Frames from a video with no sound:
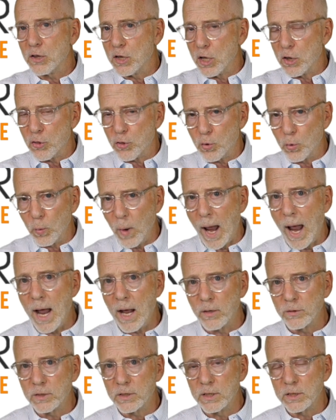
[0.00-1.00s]
that
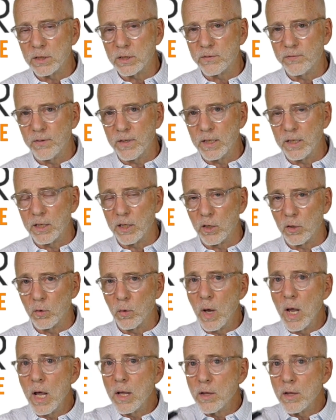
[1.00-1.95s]
throughout this video,